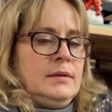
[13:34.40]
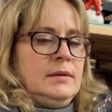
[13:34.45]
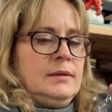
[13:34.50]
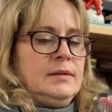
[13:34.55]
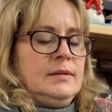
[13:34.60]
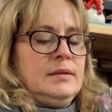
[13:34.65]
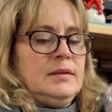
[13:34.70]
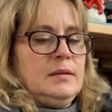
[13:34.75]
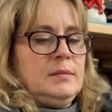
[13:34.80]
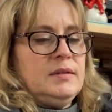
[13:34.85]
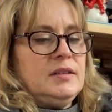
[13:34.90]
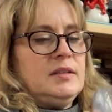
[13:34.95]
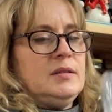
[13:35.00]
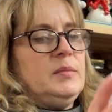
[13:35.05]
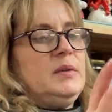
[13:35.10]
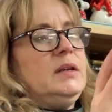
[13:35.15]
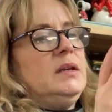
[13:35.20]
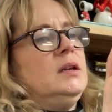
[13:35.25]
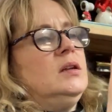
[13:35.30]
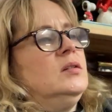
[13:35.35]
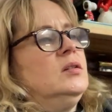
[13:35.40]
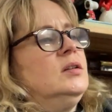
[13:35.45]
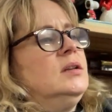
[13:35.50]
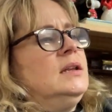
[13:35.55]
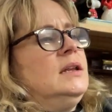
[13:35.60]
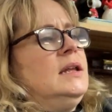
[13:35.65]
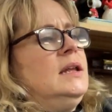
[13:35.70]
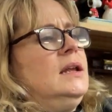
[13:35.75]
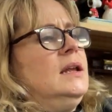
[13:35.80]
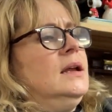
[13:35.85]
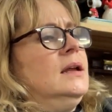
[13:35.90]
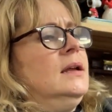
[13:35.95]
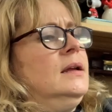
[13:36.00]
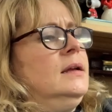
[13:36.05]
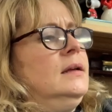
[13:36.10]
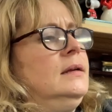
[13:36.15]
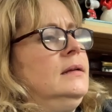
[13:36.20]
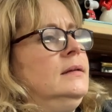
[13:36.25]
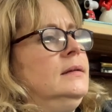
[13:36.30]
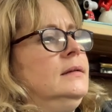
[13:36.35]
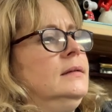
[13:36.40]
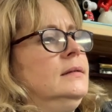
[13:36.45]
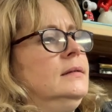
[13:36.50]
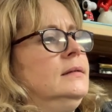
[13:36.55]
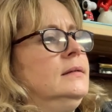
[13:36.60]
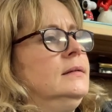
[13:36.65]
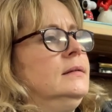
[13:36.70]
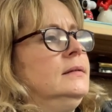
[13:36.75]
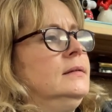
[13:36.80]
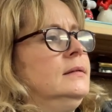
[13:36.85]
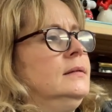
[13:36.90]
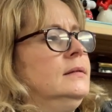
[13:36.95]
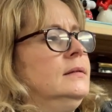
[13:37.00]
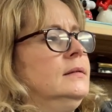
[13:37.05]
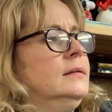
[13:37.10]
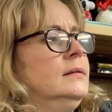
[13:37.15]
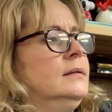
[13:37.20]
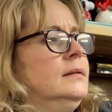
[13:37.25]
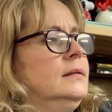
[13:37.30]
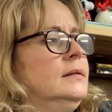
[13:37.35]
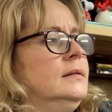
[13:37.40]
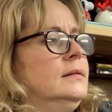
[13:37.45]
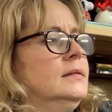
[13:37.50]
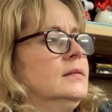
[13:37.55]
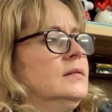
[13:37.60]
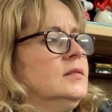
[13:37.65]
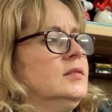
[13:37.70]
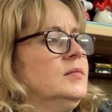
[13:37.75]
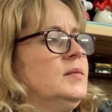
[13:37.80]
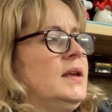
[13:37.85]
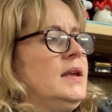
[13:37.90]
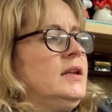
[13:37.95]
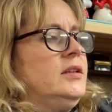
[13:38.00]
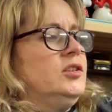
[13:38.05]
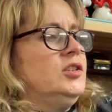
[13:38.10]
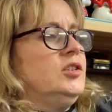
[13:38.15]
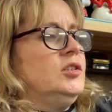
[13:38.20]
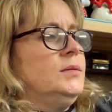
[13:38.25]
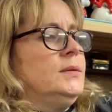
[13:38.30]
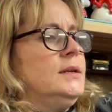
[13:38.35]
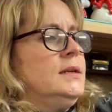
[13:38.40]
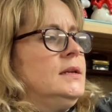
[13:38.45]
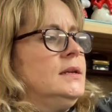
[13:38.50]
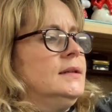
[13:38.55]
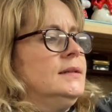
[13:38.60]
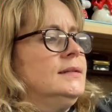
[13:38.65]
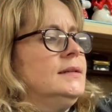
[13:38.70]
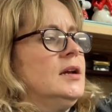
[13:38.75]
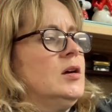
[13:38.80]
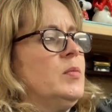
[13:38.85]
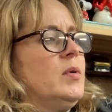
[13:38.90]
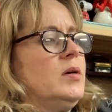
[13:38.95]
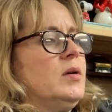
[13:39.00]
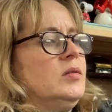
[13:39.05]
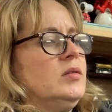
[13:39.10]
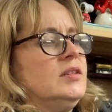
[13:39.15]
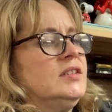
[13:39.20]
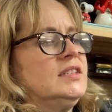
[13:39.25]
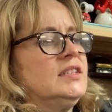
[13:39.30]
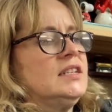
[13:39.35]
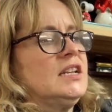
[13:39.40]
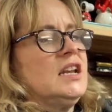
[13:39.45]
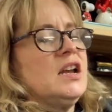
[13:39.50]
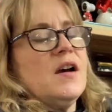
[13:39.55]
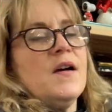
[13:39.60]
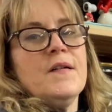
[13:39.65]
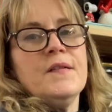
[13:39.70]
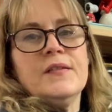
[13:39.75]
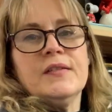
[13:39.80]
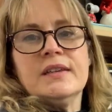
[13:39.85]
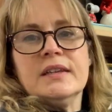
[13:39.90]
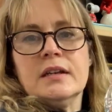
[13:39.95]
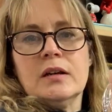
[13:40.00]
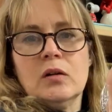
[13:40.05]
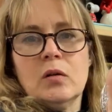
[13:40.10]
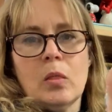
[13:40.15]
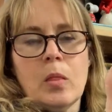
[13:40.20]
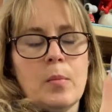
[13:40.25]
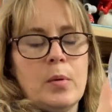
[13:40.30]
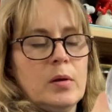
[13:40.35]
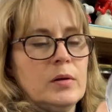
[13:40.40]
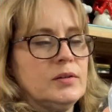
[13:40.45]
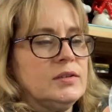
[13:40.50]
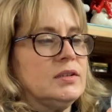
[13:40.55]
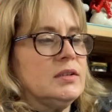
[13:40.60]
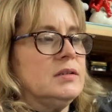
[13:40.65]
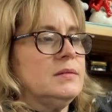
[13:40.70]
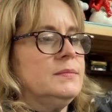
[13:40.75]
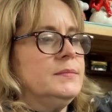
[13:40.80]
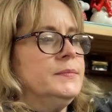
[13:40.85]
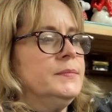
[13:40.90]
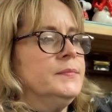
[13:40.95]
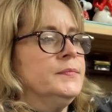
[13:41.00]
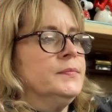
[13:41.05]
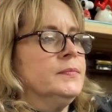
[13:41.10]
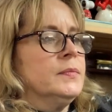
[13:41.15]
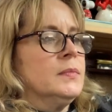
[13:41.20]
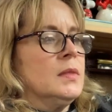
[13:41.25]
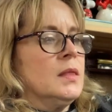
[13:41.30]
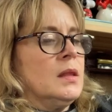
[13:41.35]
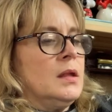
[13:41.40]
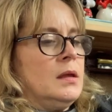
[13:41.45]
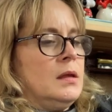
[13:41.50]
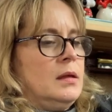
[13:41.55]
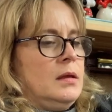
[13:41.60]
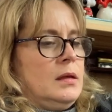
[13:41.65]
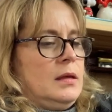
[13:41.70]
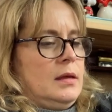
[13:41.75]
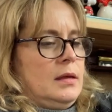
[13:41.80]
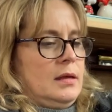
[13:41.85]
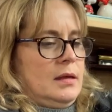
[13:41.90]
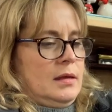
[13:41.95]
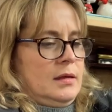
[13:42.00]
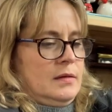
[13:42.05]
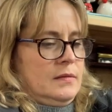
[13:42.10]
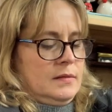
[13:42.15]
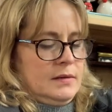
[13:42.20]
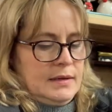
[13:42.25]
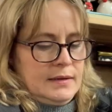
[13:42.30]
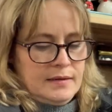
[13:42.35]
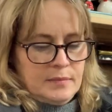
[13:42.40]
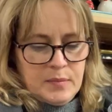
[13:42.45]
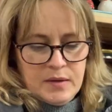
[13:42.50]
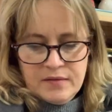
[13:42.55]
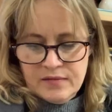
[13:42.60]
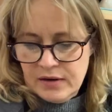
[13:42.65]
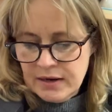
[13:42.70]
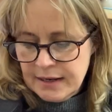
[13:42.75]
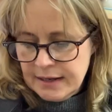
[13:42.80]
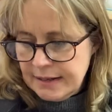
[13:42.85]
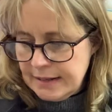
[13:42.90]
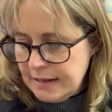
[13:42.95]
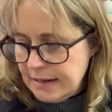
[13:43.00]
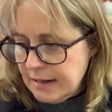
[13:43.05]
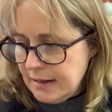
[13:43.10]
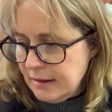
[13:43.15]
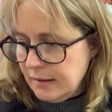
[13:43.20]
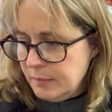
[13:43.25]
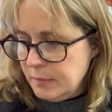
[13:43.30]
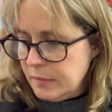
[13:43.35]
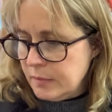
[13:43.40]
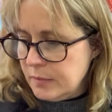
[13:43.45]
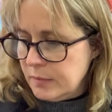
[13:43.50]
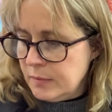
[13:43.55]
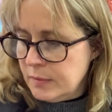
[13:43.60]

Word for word: Seems to be in good nick. It's got some age to it, you can tell by all the scuffs along the bottom. Uh, needs a bit of a clean, but